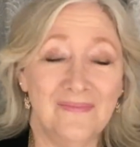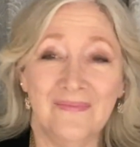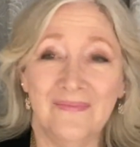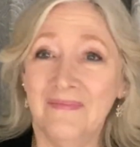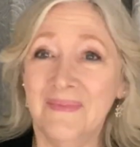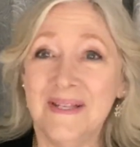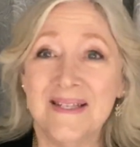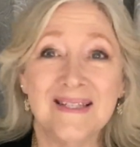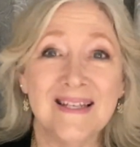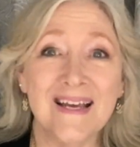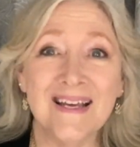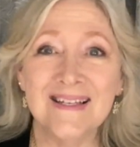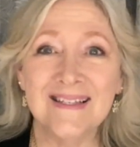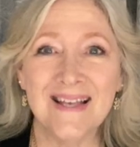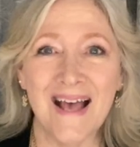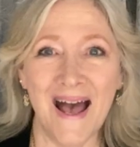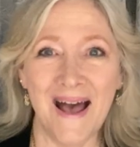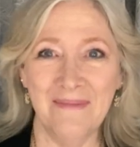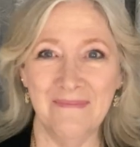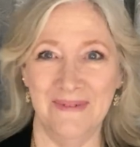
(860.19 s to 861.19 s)
Mistakes
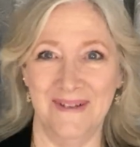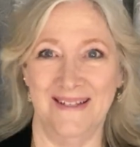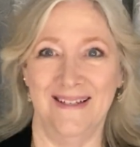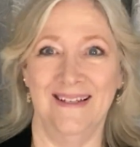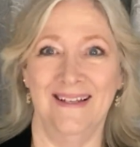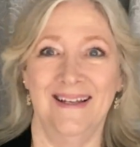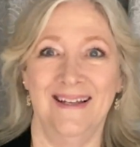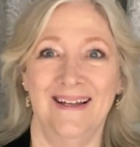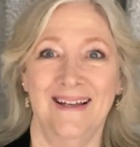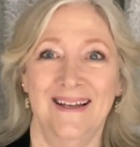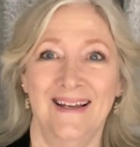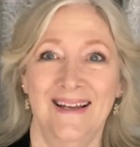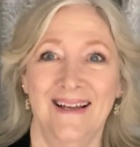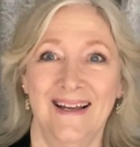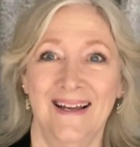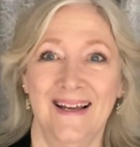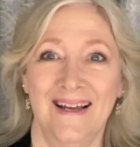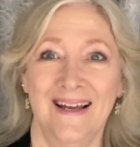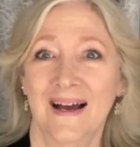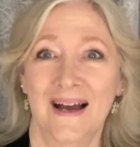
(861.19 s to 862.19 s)
happen.
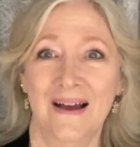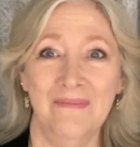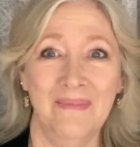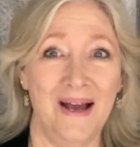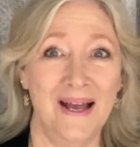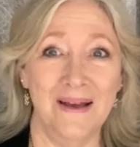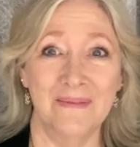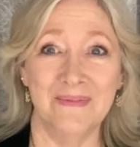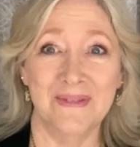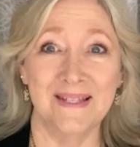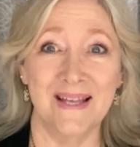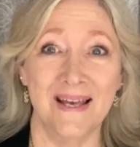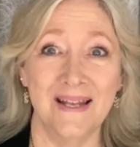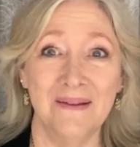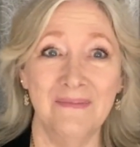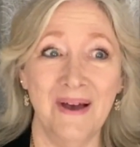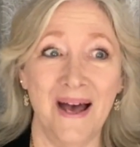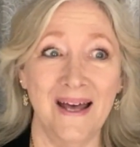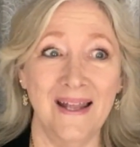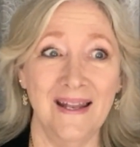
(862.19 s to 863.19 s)
Am I upset
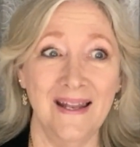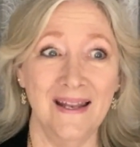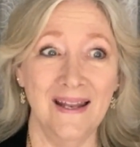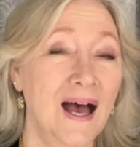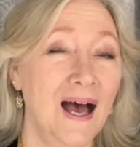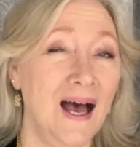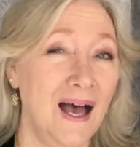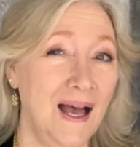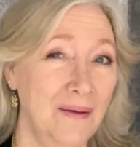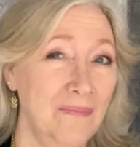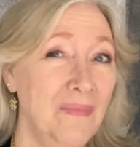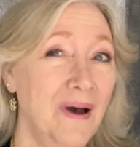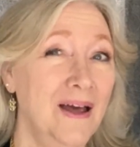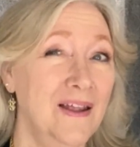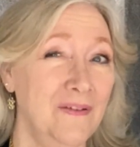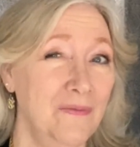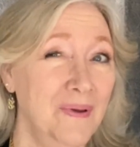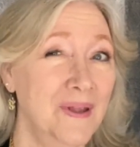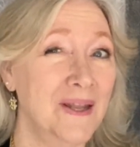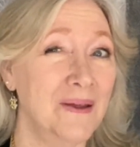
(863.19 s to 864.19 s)
about it? I might
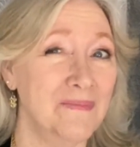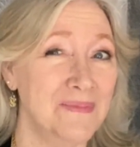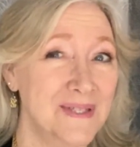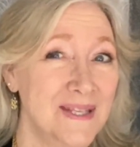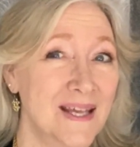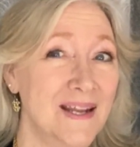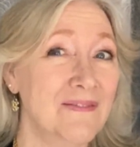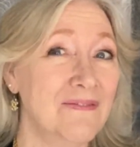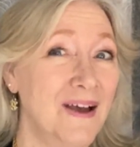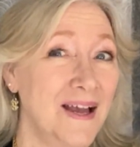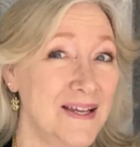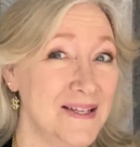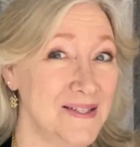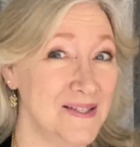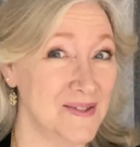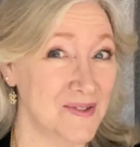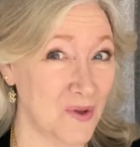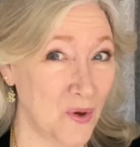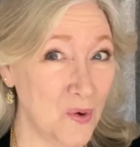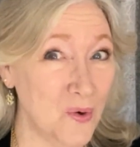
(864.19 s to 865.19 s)
have been upset if I
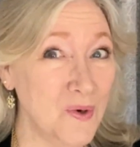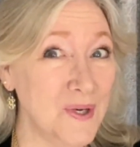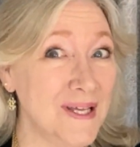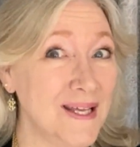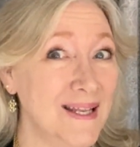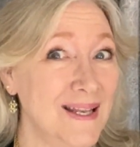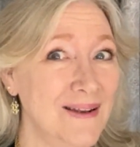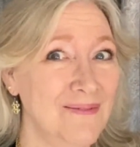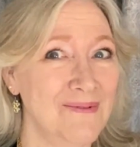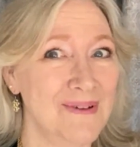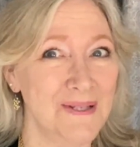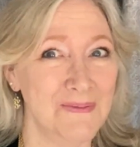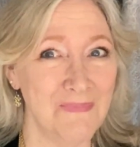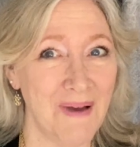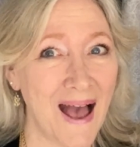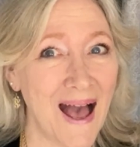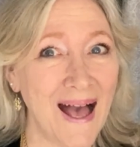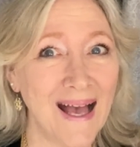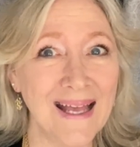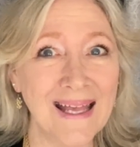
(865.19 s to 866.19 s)
sold it and was
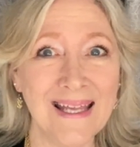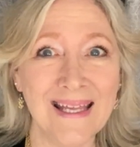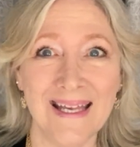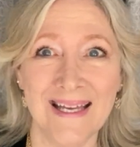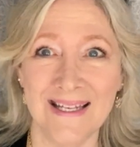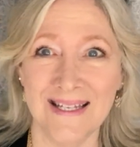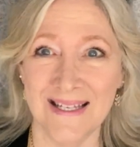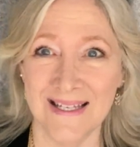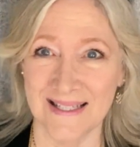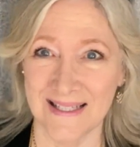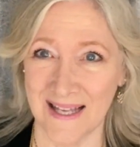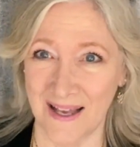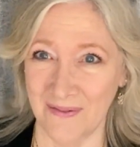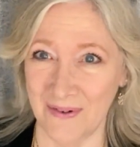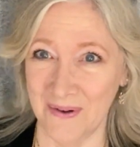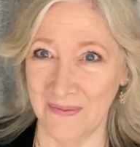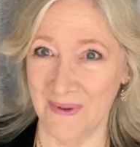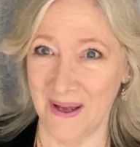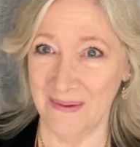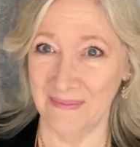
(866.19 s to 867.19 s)
packing it and
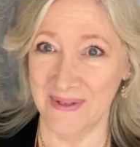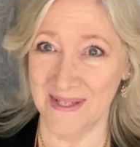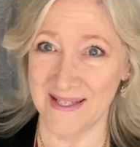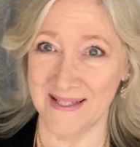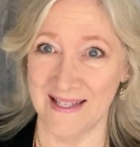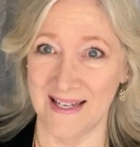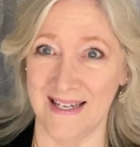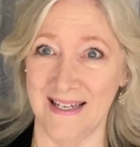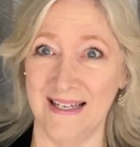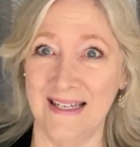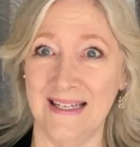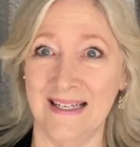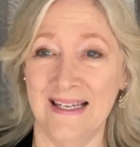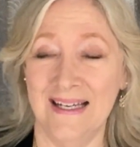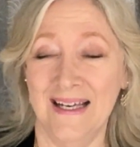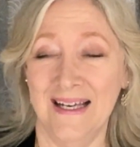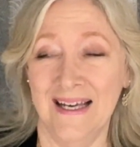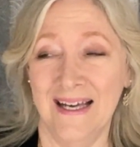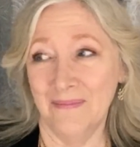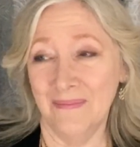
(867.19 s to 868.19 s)
discovered my mistake,
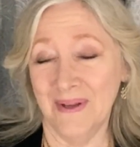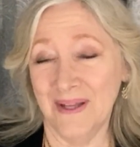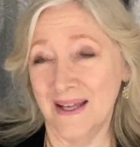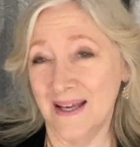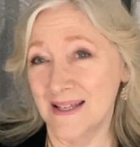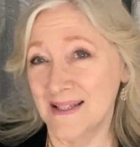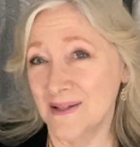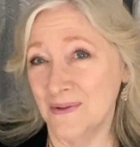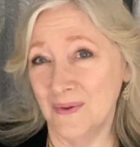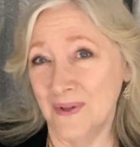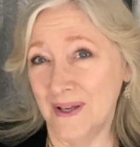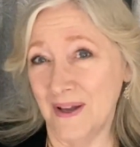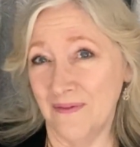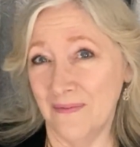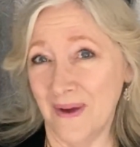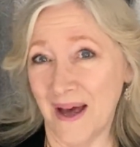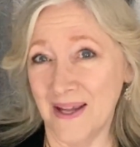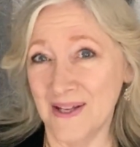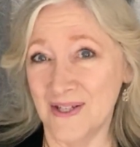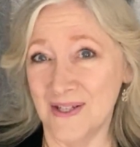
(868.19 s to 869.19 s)
because it wouldn't have
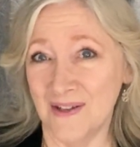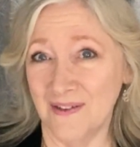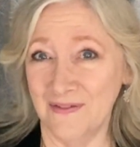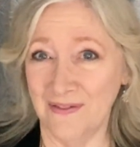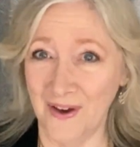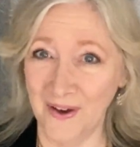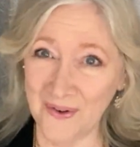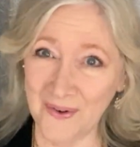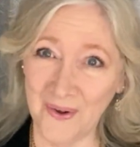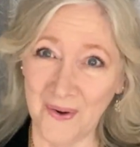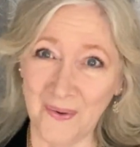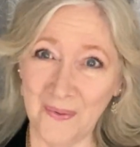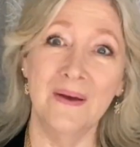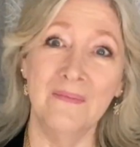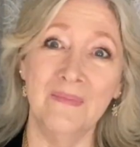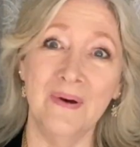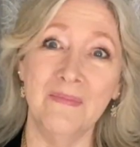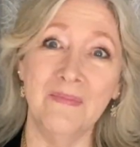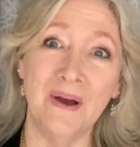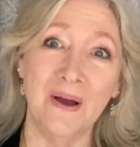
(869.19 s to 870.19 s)
matched the photo.
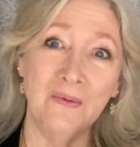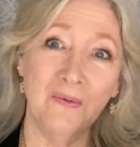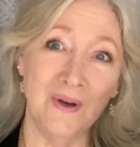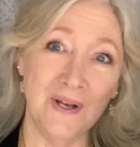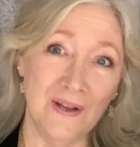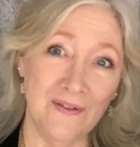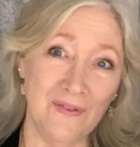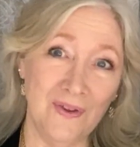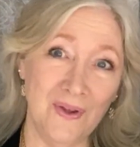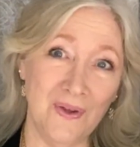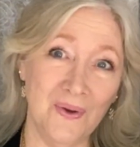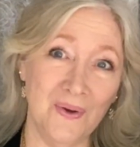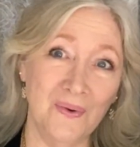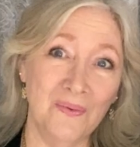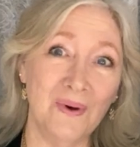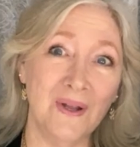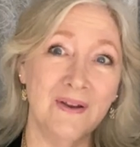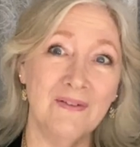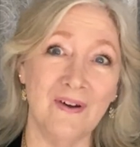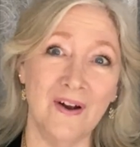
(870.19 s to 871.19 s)
But by one
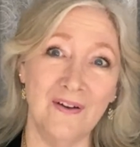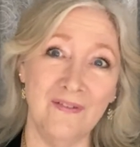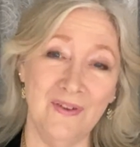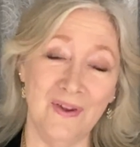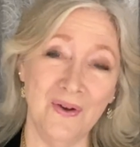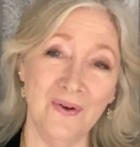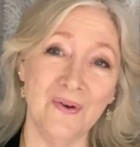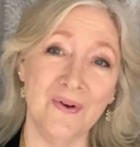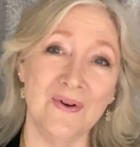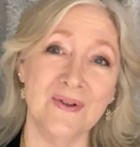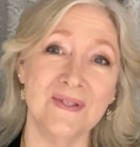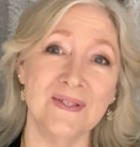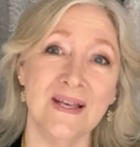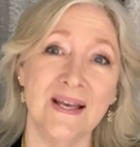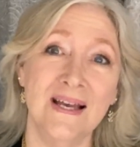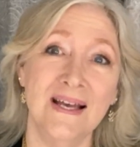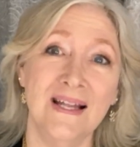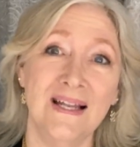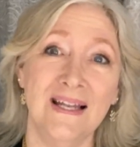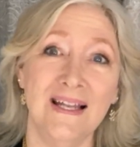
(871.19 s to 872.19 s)
of our viewers,
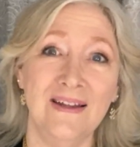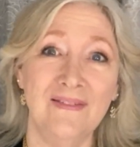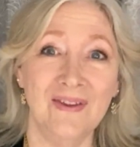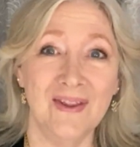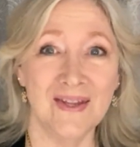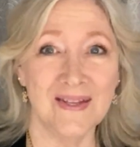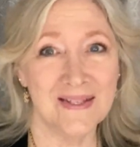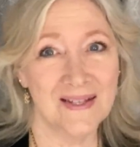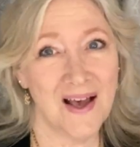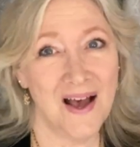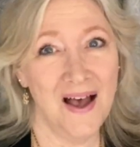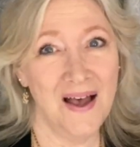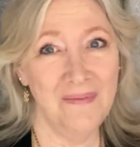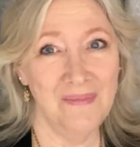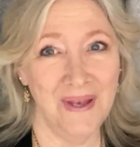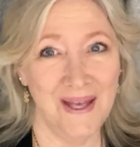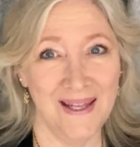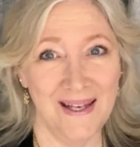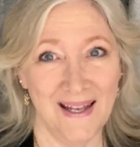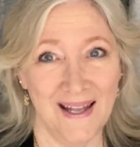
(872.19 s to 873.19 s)
leaving this
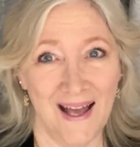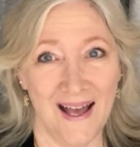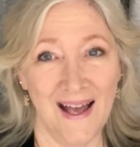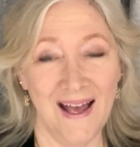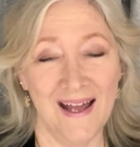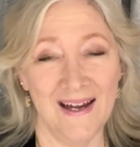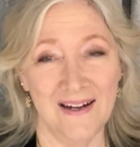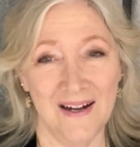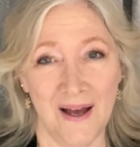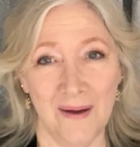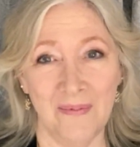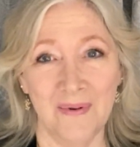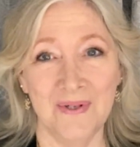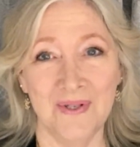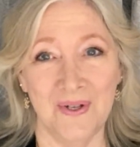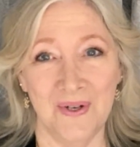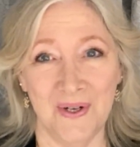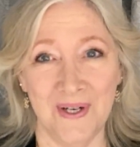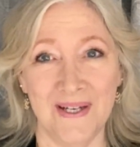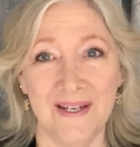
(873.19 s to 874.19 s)
comment, I had an
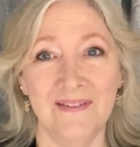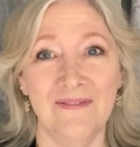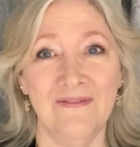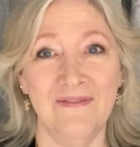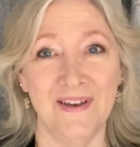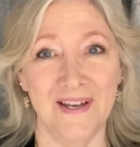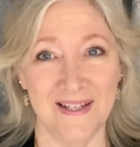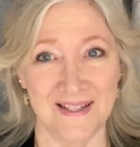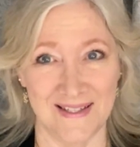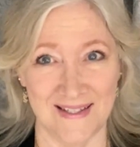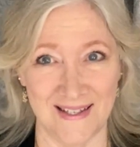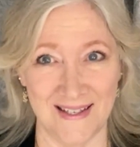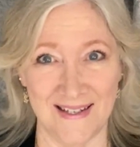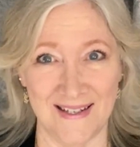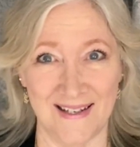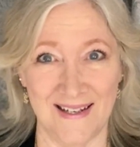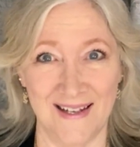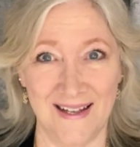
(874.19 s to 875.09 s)
opportunity to fix it.